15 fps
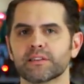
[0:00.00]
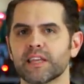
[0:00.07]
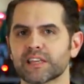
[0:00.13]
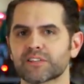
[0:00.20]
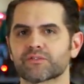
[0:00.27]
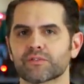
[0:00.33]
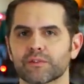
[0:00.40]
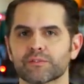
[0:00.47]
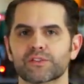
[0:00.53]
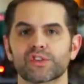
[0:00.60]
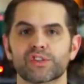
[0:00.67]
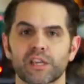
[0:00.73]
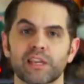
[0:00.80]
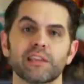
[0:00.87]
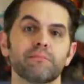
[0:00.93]
Destro's
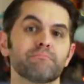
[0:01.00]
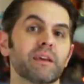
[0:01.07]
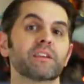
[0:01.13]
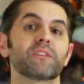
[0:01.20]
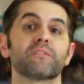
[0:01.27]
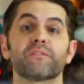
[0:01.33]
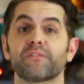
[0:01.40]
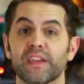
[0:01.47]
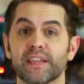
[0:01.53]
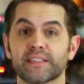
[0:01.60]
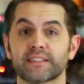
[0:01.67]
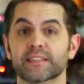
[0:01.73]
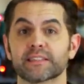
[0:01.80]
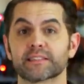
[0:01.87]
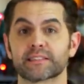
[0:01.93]
shiny metal
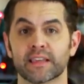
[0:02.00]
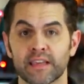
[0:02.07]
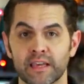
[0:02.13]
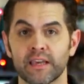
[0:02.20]
faces.